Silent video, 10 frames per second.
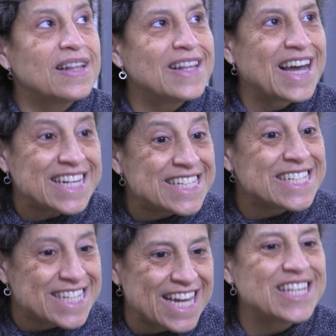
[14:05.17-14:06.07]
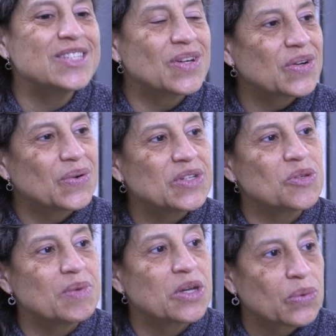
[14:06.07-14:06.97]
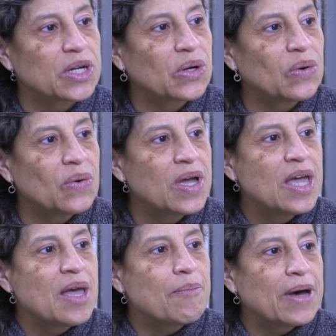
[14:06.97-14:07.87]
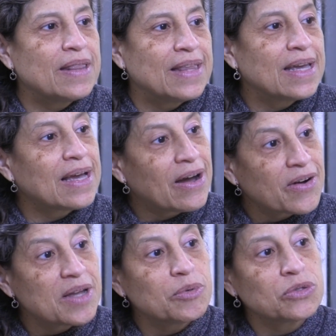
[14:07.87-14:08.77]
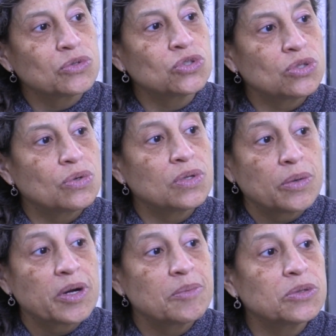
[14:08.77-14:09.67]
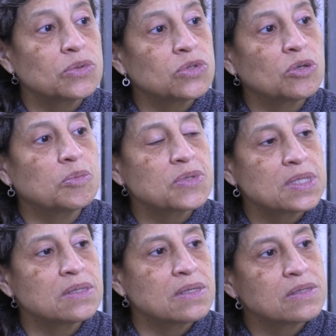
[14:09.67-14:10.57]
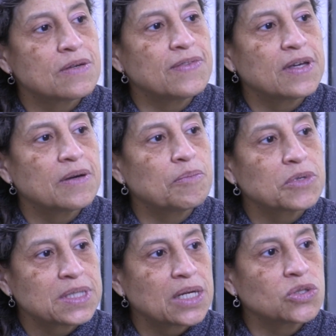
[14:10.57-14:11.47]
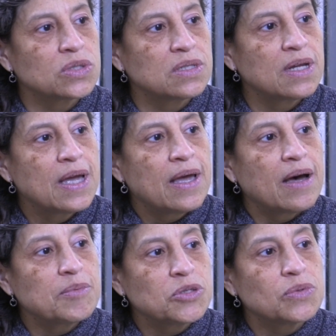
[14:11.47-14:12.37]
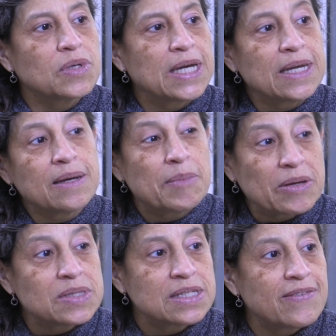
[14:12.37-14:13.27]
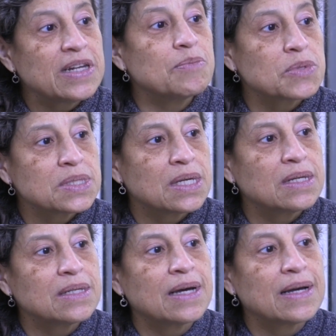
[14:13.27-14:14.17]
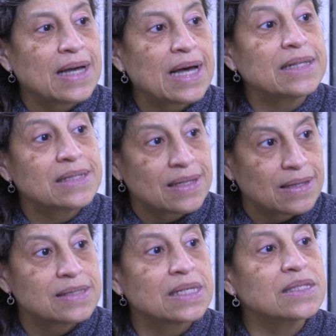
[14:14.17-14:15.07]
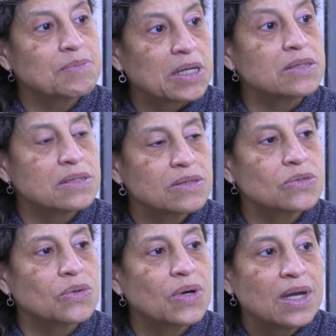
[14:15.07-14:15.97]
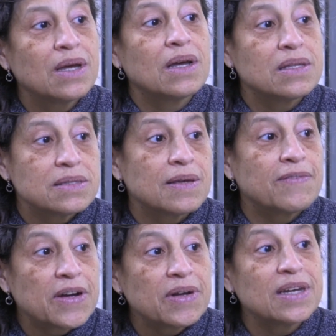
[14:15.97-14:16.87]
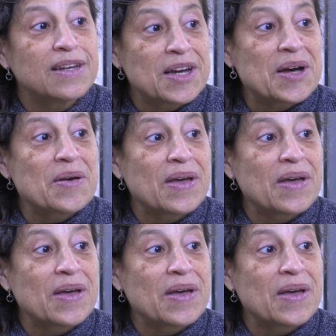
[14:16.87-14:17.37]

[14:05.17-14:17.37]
90 days are going to be critical, but they are able to show, they were able to show persistence of the protection up to a about 70% uh, at six months. So wow. it's a very uh,